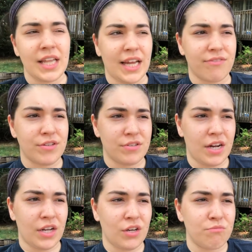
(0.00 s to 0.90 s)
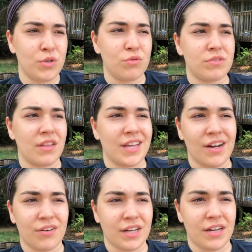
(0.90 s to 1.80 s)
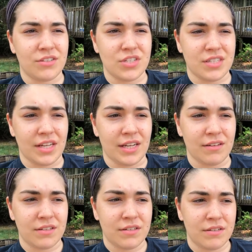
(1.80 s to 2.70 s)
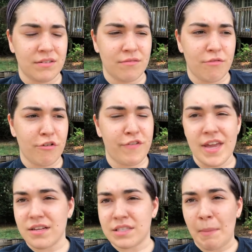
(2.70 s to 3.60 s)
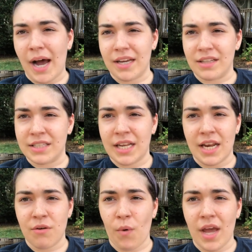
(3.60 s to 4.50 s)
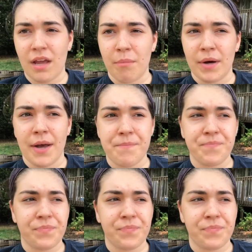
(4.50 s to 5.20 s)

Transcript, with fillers: Like, if they're not in a good mood, then they aren't gonna just like fake a smile in any way, but